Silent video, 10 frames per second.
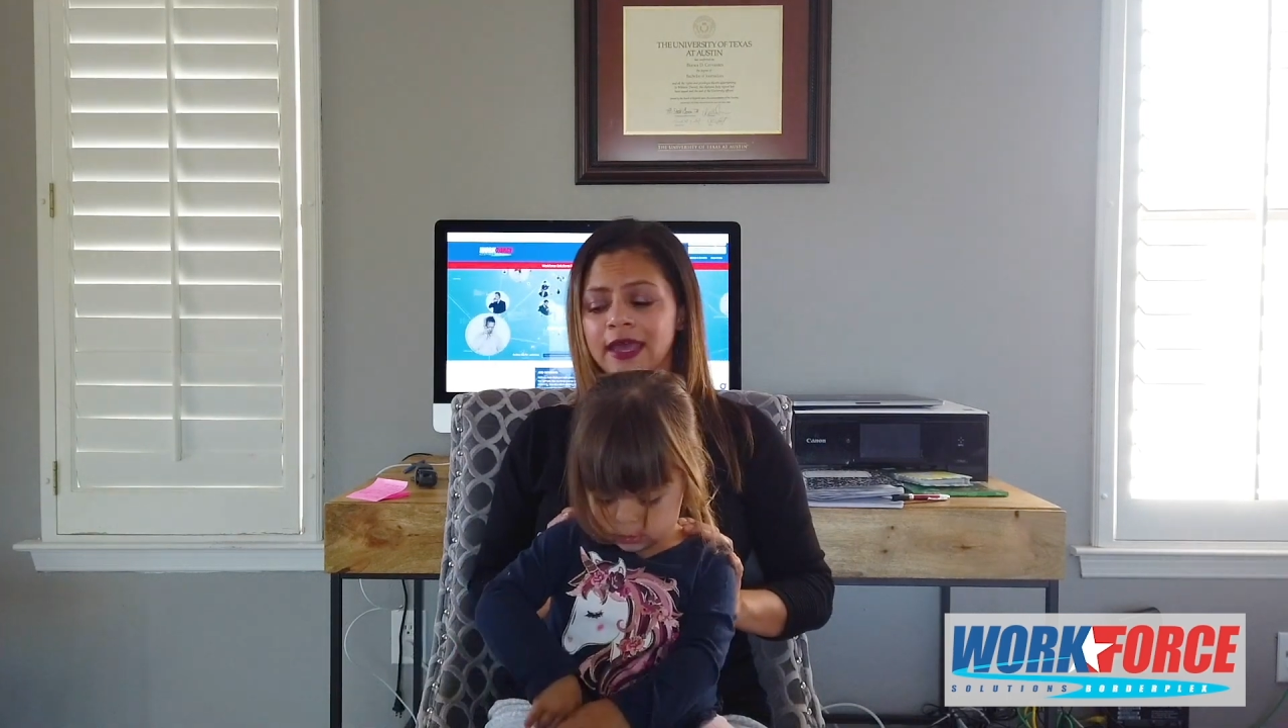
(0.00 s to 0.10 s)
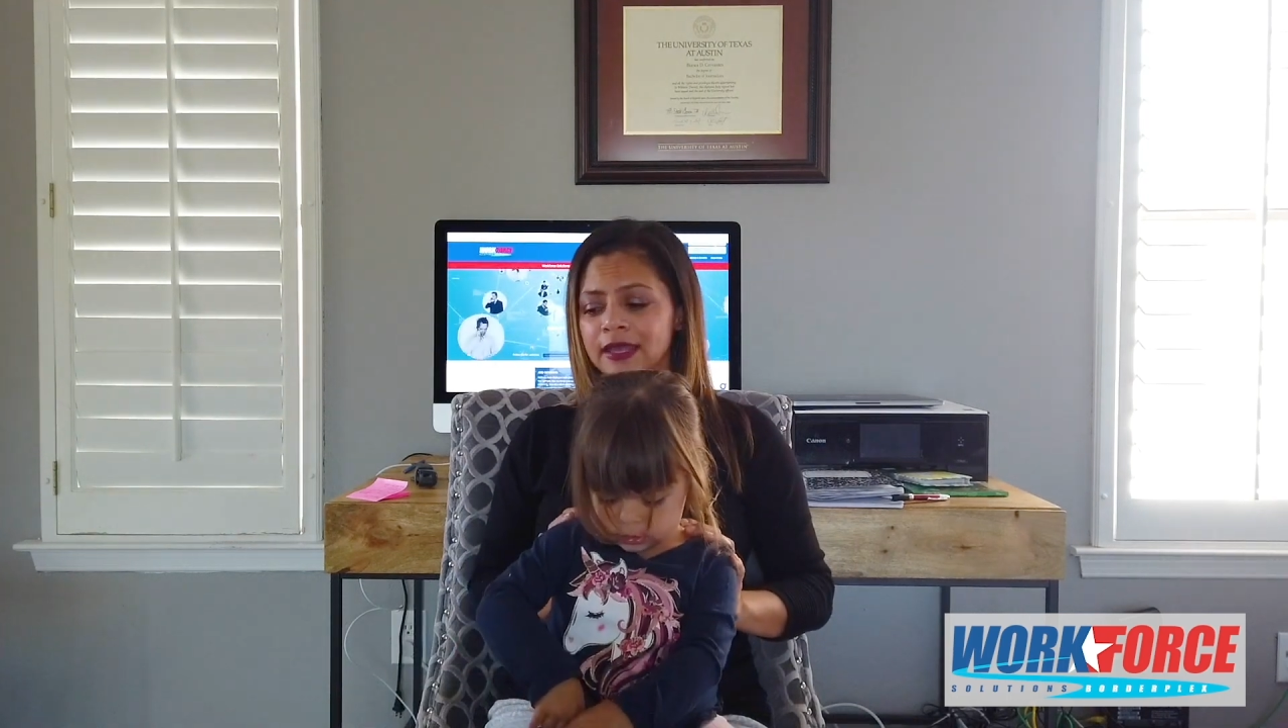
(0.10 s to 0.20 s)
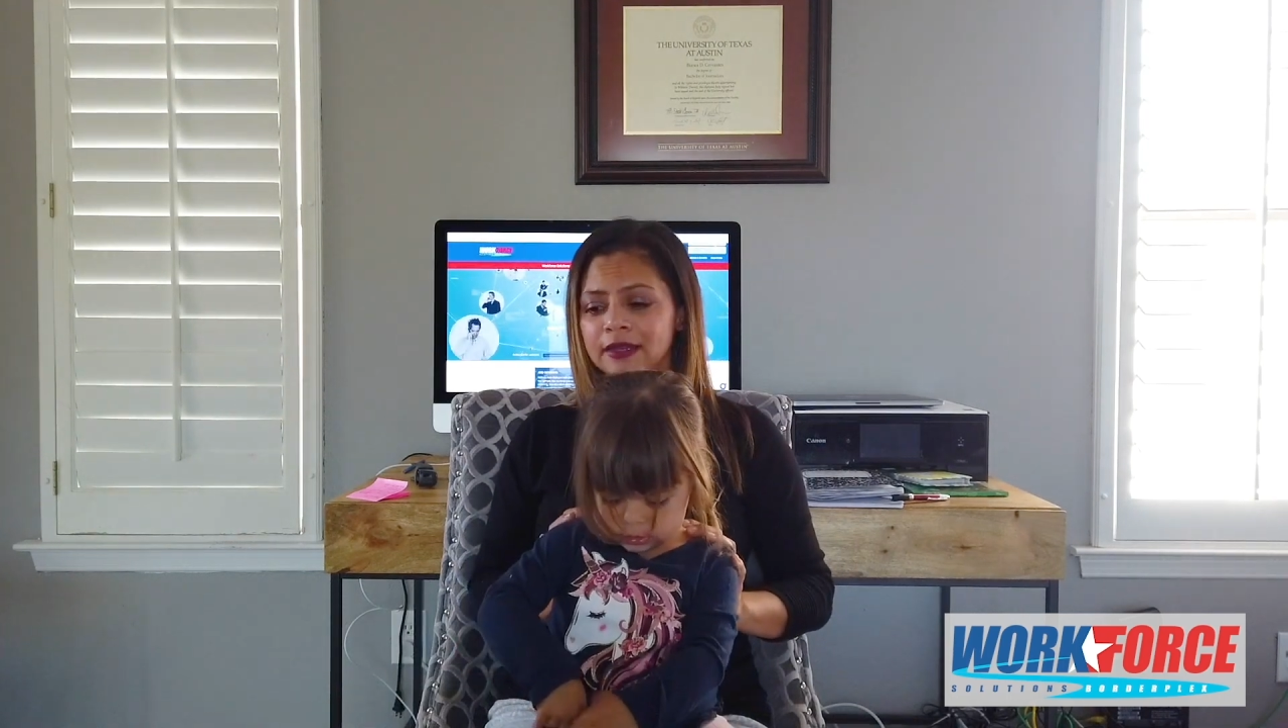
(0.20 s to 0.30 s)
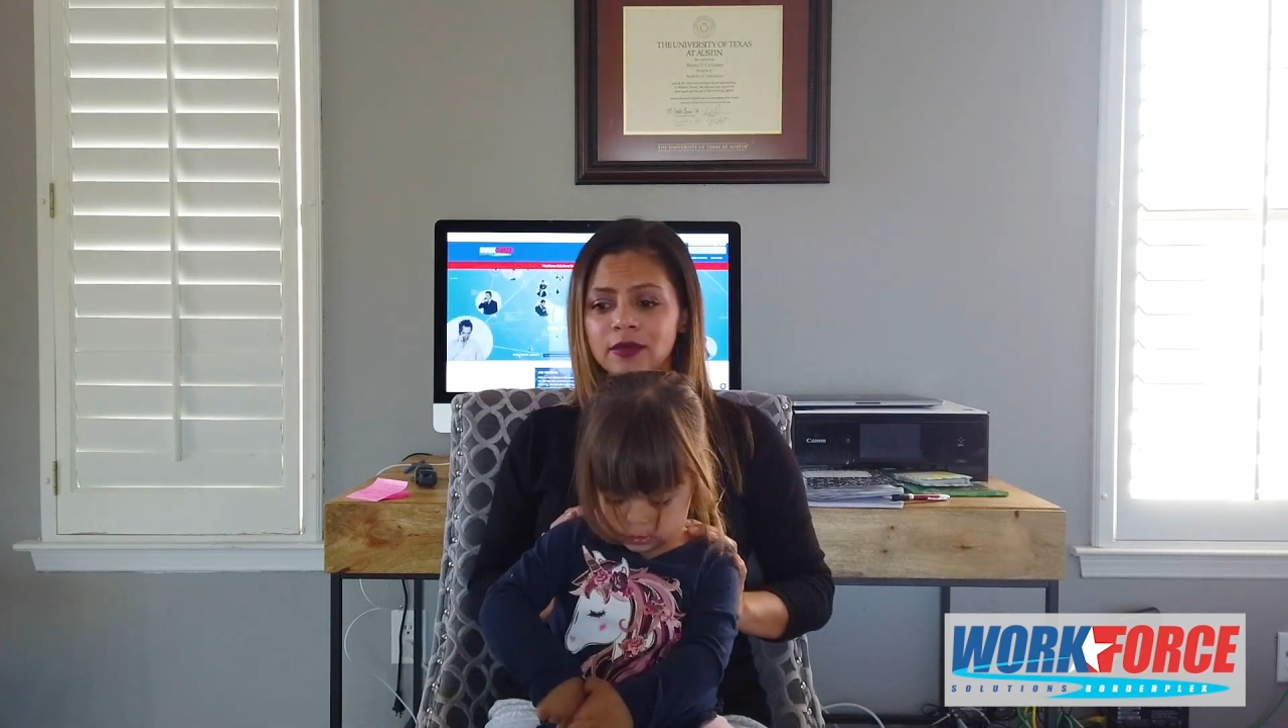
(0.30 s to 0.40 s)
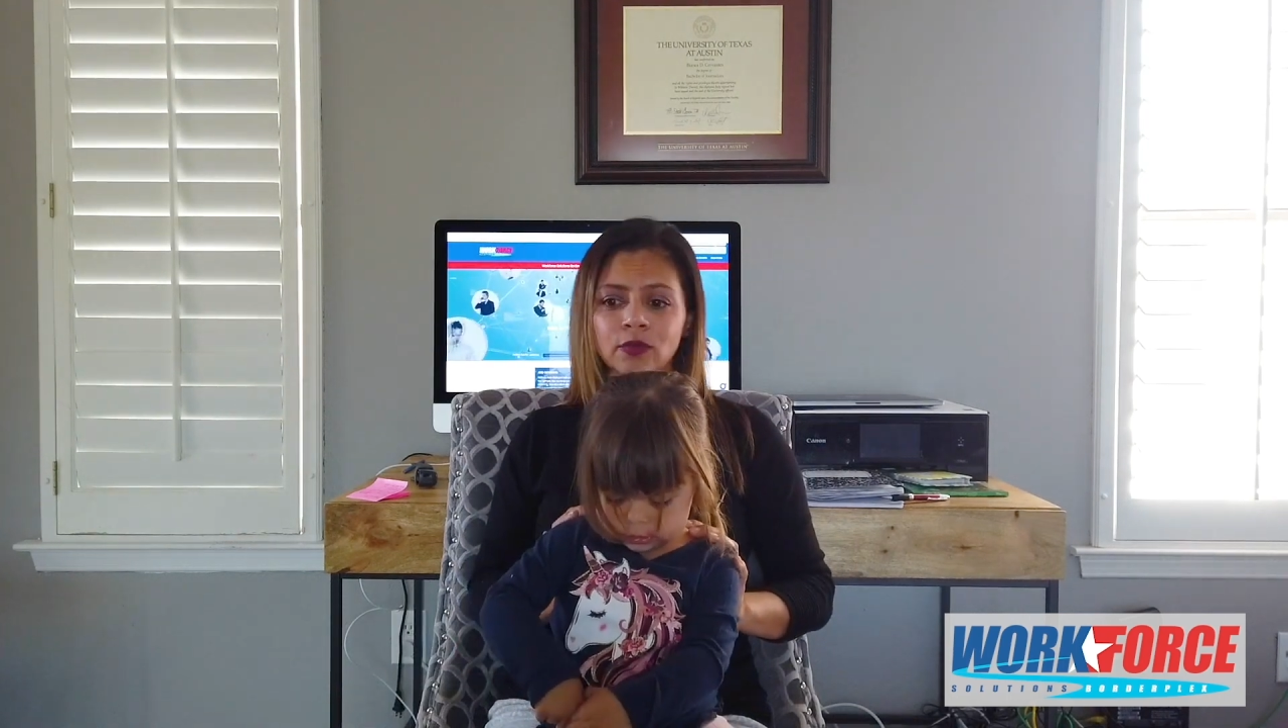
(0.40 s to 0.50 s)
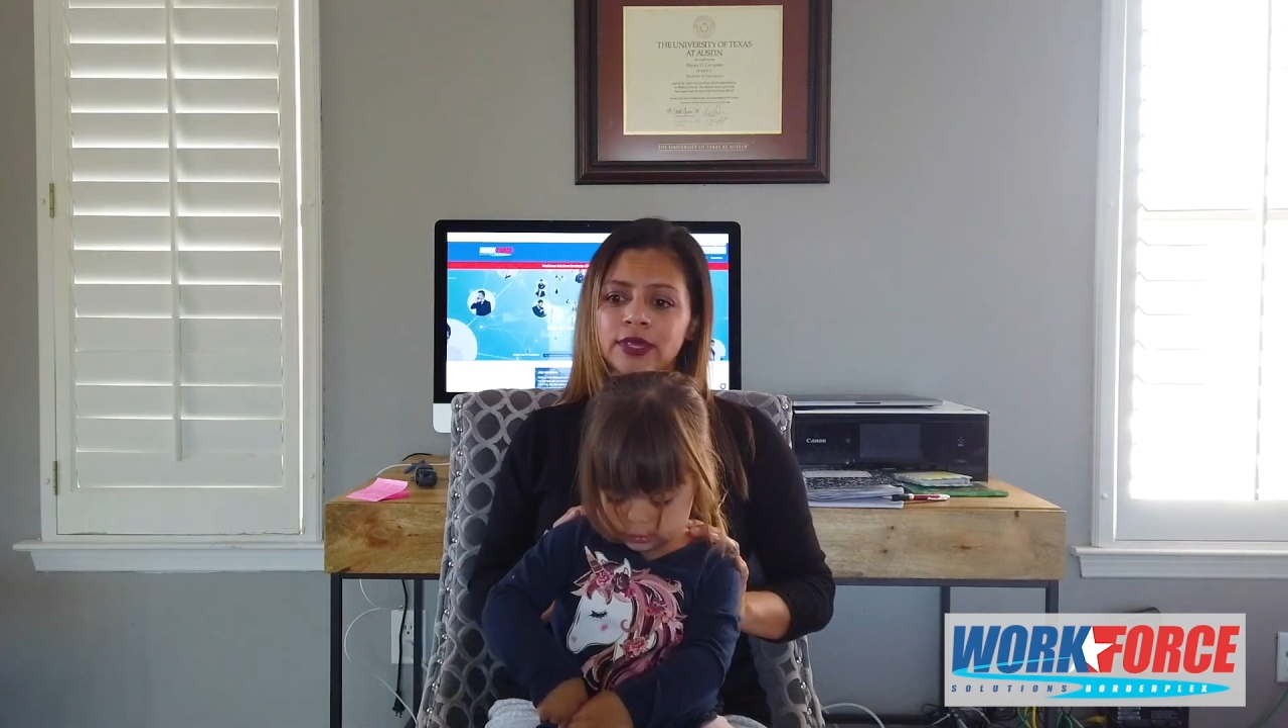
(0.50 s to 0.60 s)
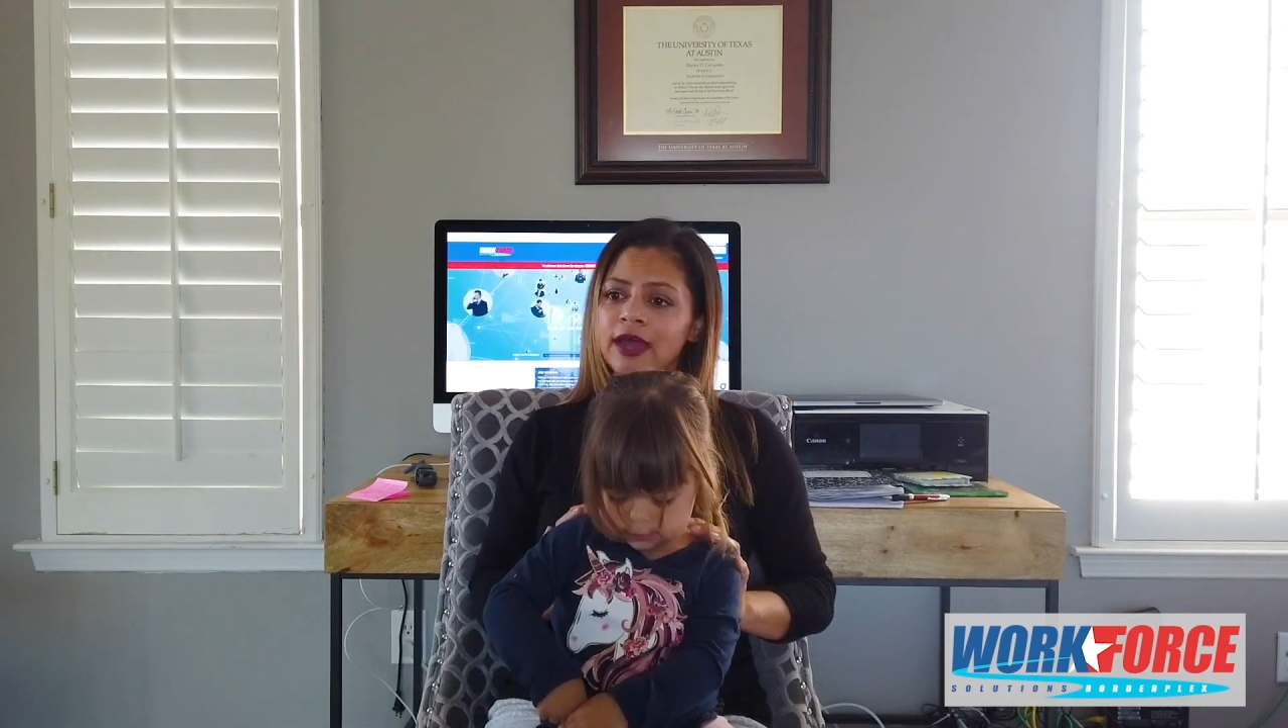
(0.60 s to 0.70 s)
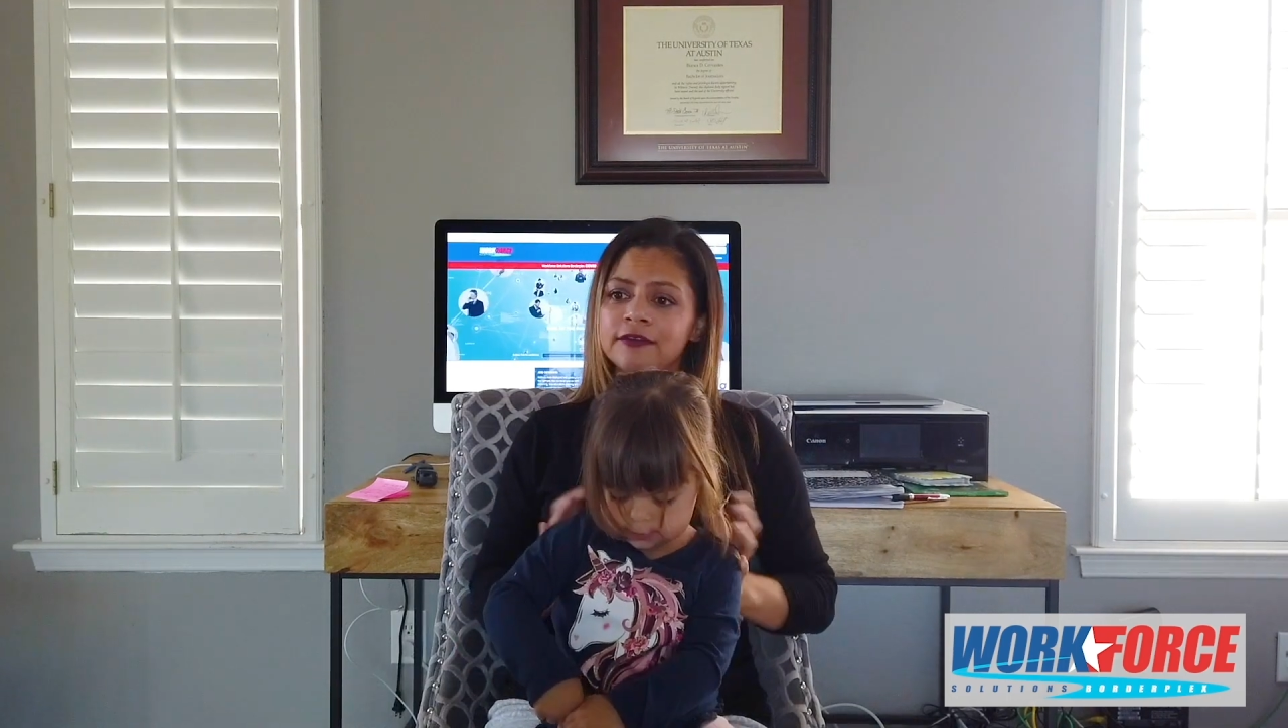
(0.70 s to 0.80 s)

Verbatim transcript: and we